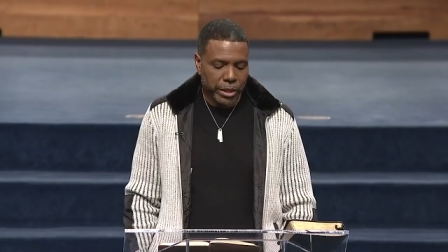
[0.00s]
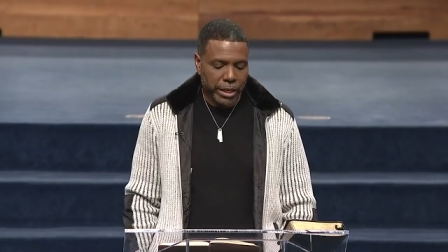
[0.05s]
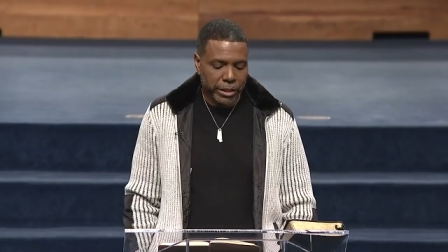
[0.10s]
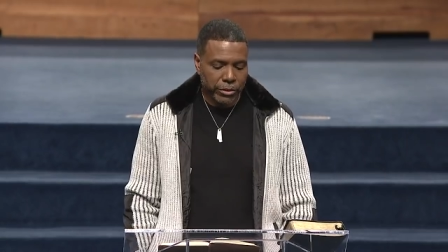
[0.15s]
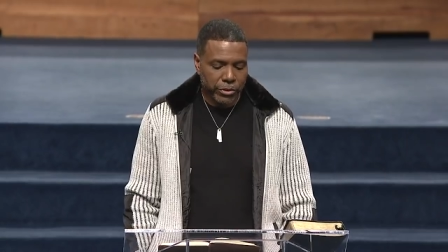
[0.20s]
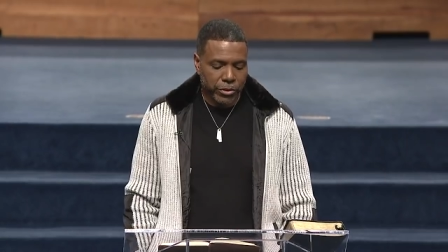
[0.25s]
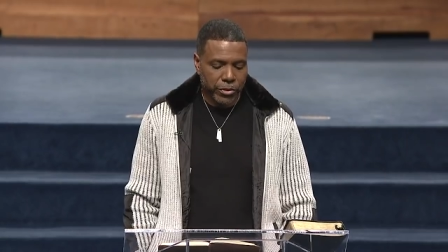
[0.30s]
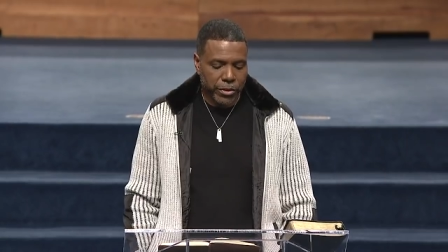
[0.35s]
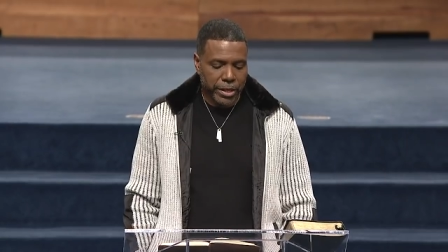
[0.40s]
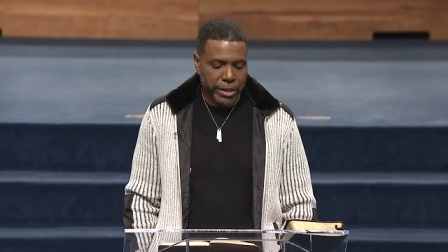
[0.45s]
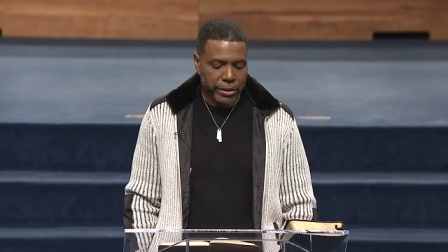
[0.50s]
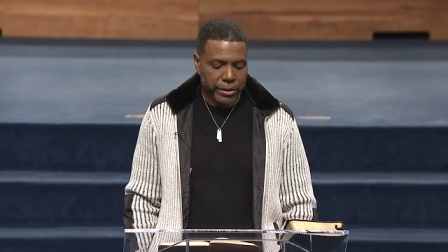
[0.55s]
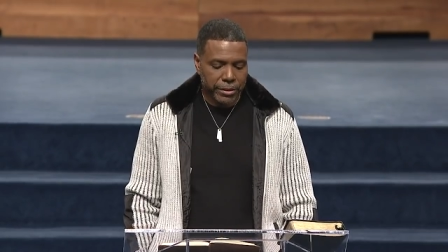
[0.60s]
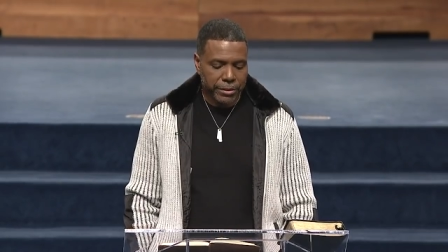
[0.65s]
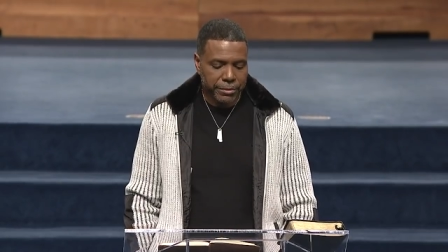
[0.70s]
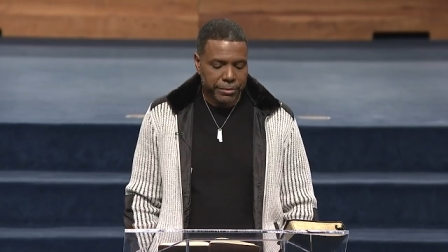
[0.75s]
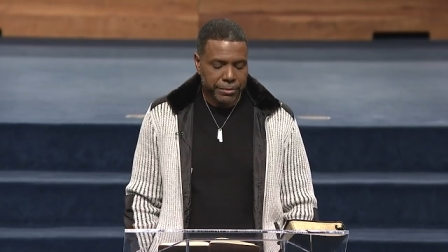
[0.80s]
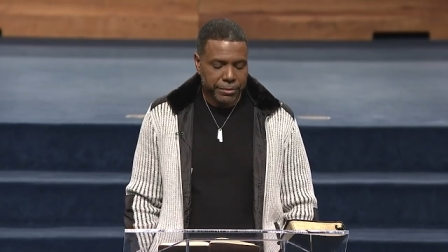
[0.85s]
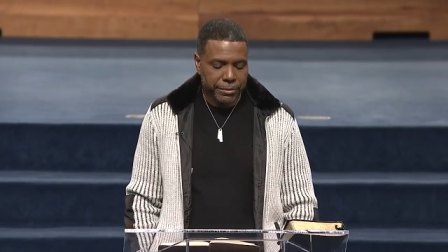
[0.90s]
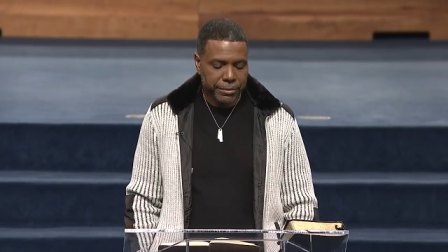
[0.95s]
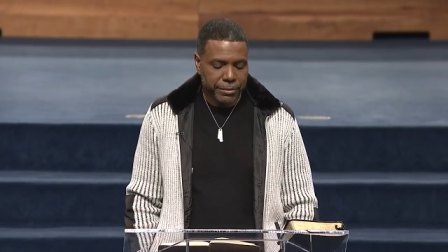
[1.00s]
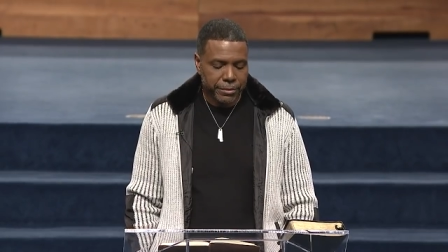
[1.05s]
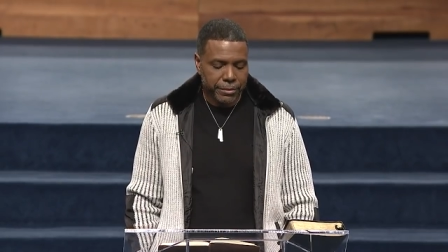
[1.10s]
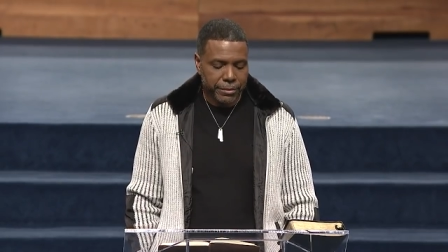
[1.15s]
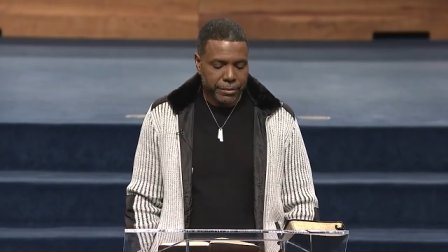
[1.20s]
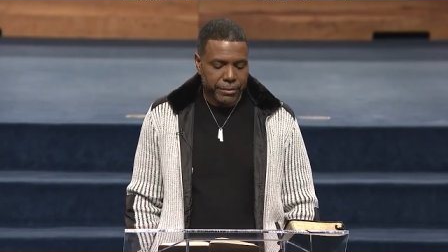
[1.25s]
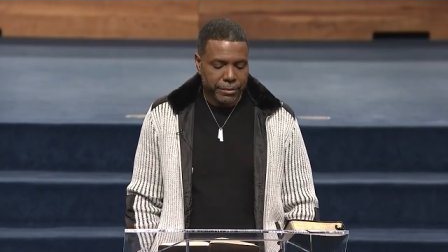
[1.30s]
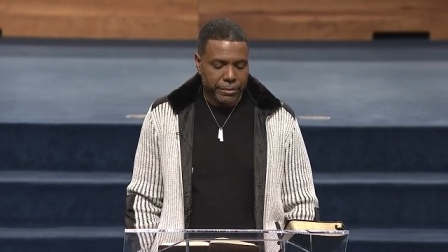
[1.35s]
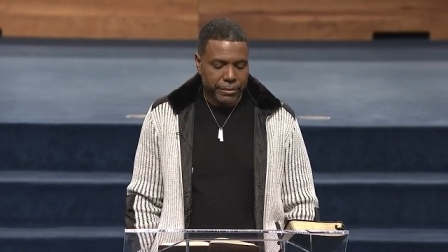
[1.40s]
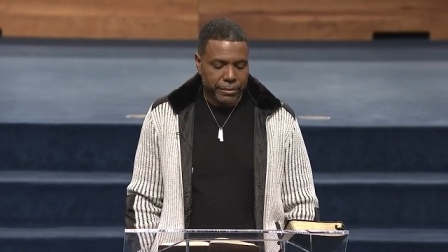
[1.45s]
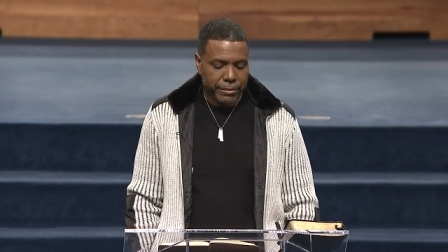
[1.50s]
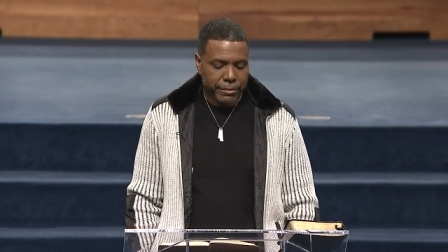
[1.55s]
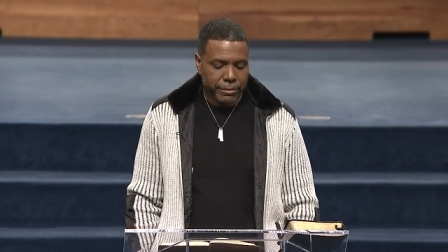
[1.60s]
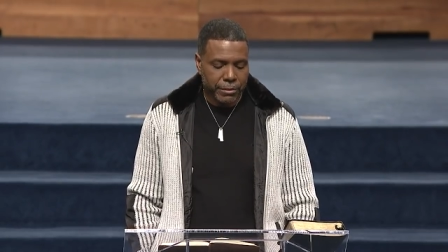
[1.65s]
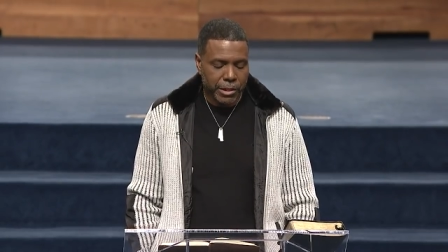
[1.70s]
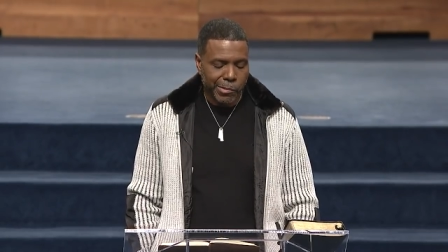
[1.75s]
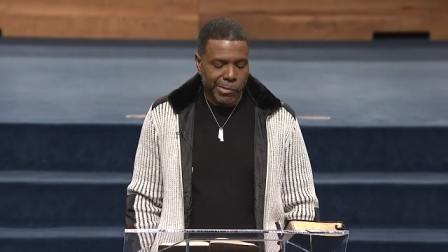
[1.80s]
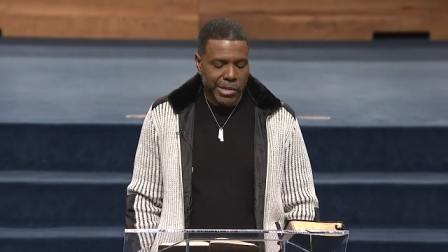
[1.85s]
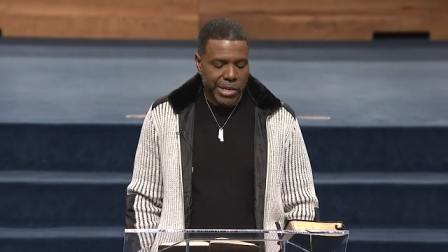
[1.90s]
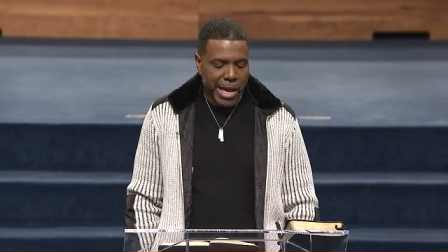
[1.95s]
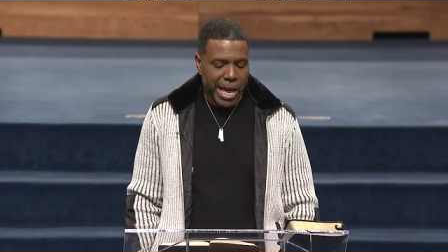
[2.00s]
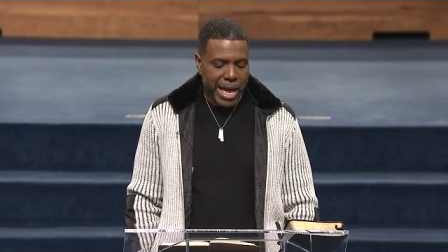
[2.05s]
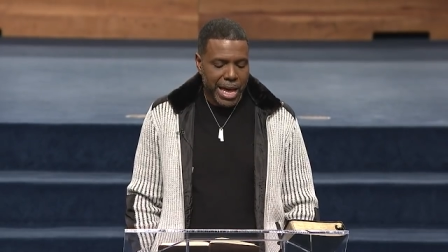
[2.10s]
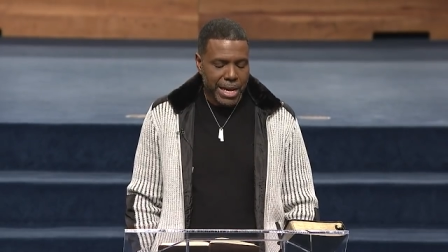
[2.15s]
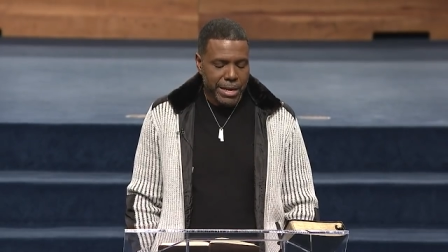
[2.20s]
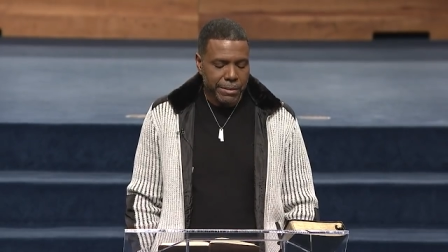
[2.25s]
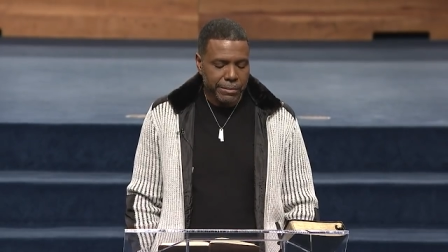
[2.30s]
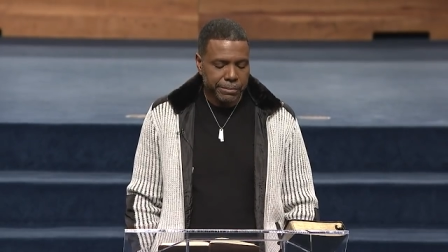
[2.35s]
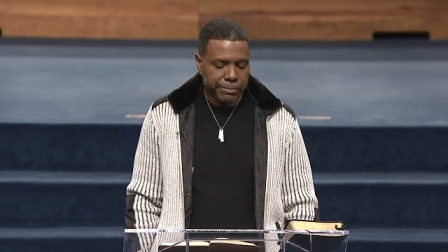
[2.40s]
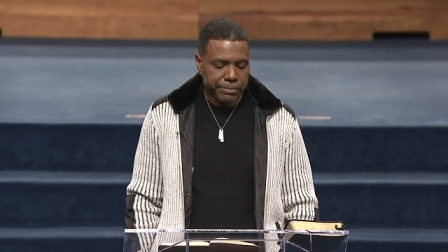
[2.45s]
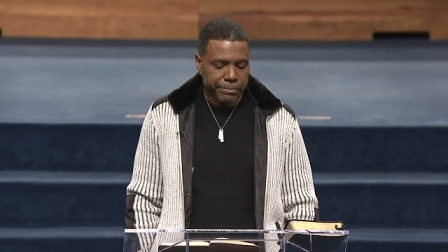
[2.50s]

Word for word: that stress. Number nine,